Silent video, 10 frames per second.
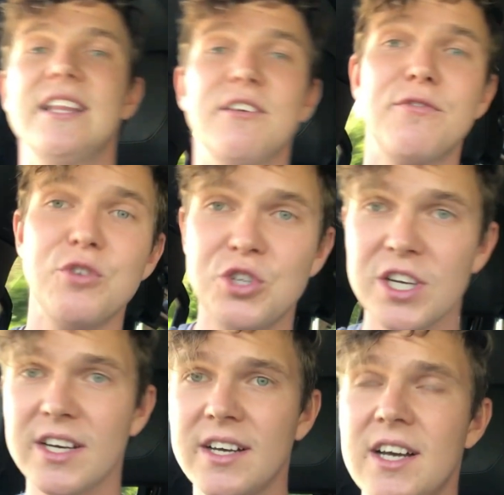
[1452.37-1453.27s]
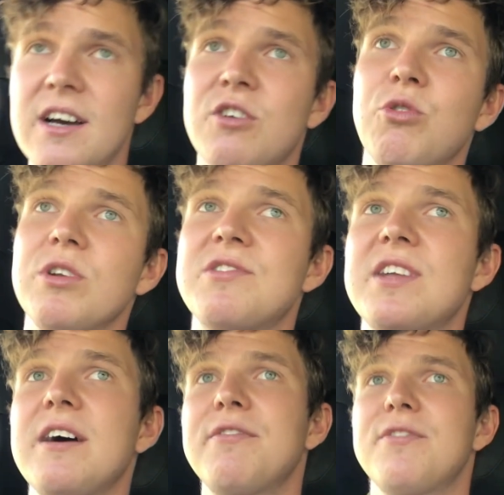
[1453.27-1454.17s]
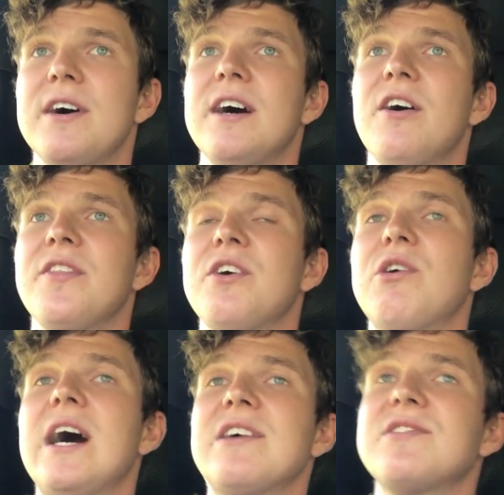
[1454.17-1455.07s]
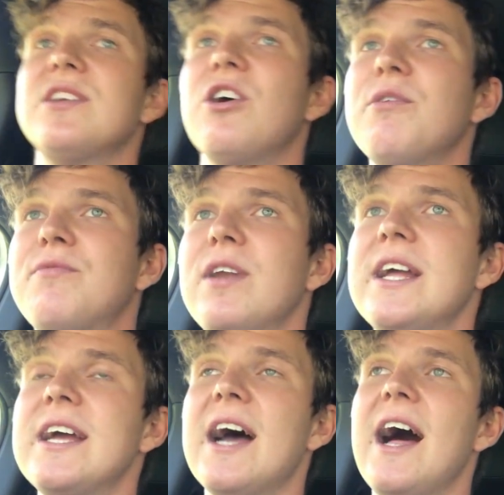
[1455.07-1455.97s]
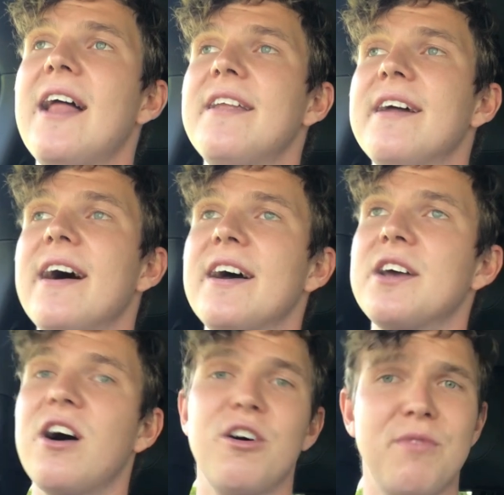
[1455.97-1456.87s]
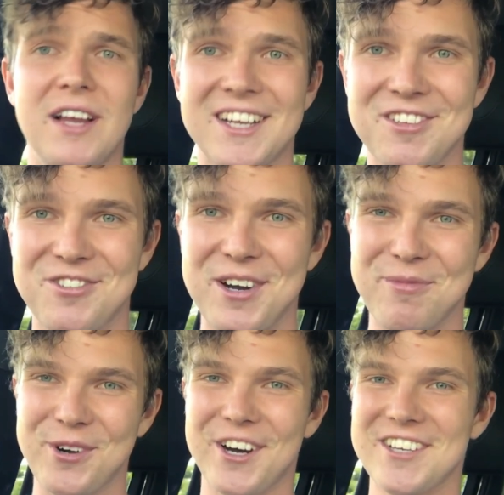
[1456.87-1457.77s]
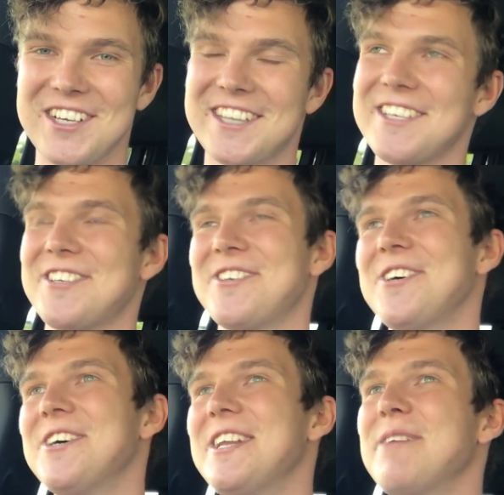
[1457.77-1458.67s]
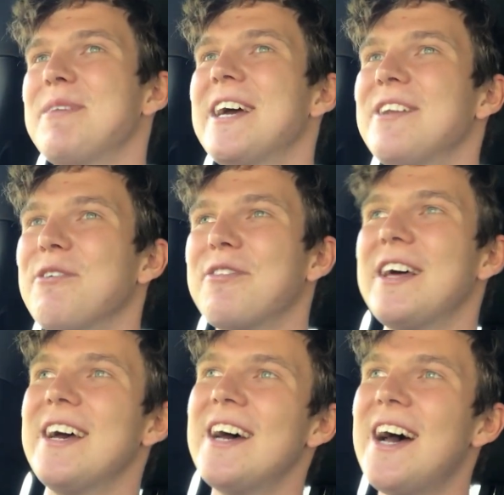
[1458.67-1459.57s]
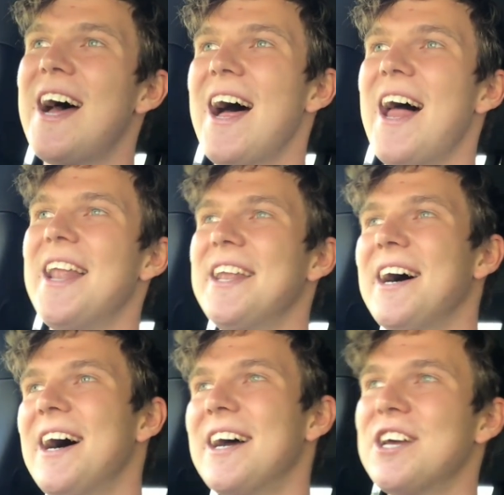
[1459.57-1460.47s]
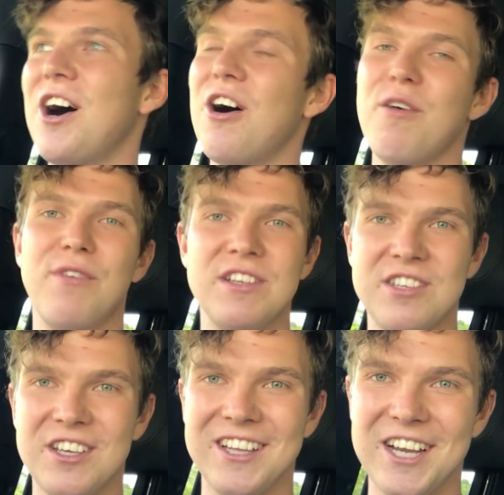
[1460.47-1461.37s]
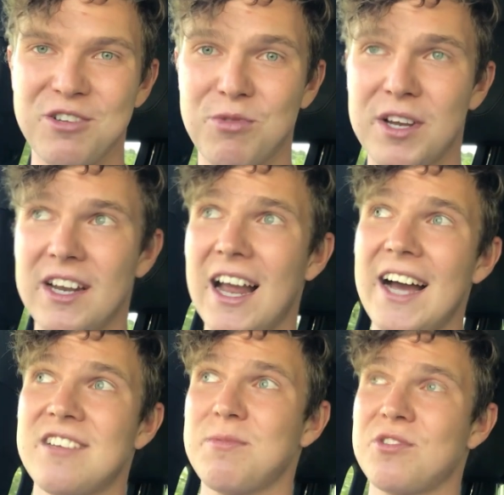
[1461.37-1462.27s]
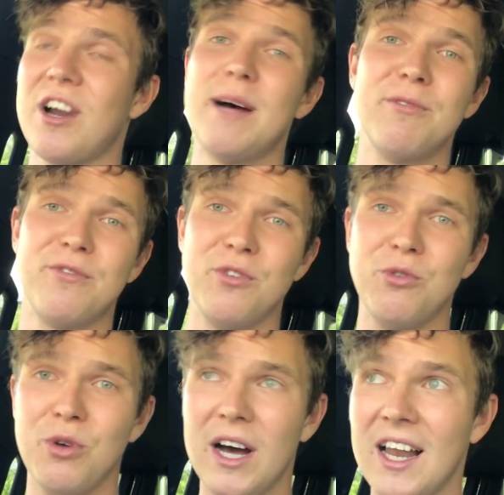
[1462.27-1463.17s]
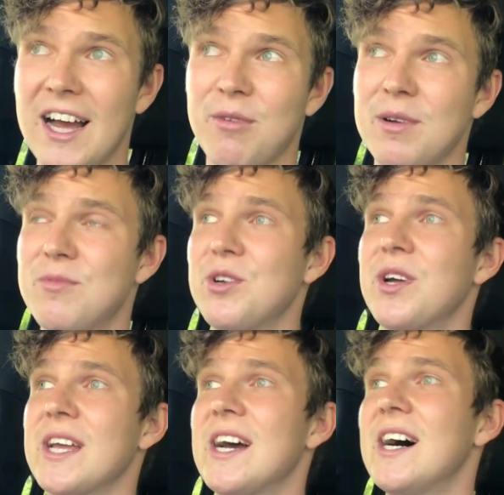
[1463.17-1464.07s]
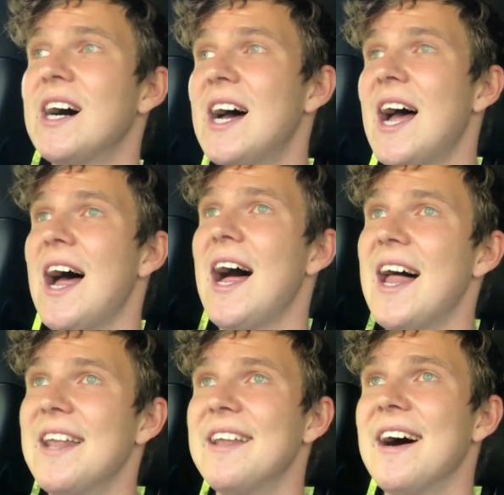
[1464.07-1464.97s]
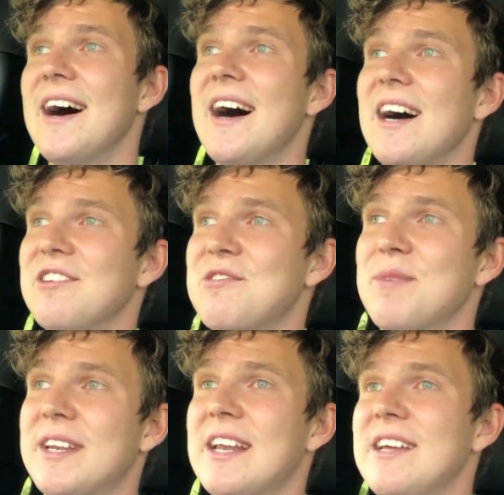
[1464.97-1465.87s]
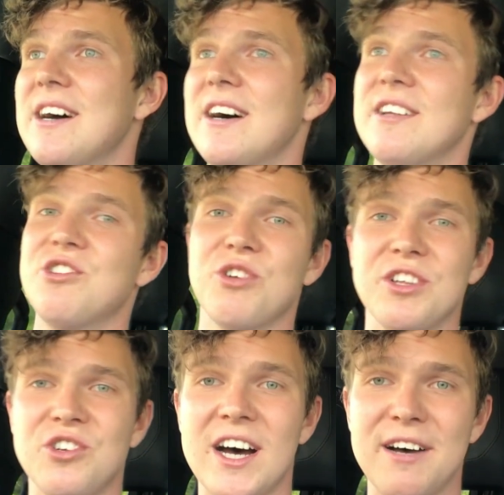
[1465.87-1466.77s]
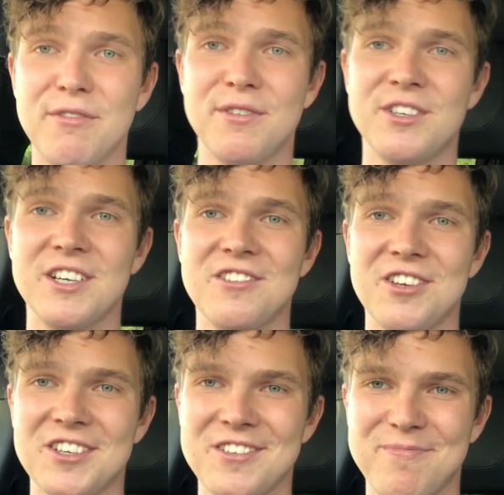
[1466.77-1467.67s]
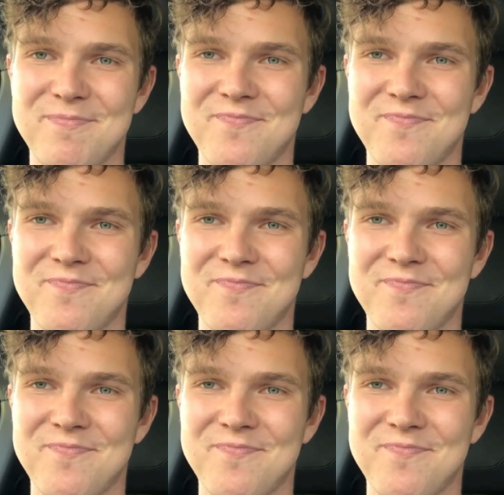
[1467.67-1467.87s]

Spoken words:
in the future, cooler stuff on the horizon hopefully, and yeah, hopefully I get to drive more cars like this. So let me end off there, and yeah, hopefully see you in the next one. Like, subscribe if you like what I'm doing here, and ultimately, yeah, enjoy the drive. Cheers, folks.